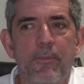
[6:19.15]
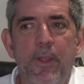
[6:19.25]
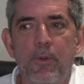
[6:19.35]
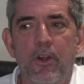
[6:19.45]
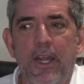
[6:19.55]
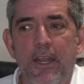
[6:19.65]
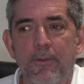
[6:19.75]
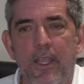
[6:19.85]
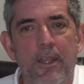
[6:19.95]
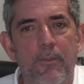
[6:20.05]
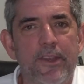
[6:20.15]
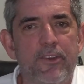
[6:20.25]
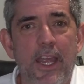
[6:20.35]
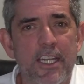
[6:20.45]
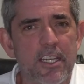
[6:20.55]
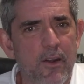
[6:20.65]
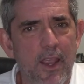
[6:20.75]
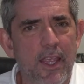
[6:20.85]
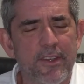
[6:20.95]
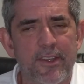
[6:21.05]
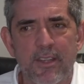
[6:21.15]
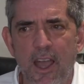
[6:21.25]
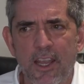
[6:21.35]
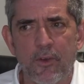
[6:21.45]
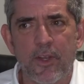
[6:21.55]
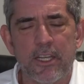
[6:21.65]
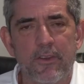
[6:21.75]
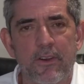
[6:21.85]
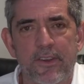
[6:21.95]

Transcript: The people are going to be scratching their heads and talking to each other.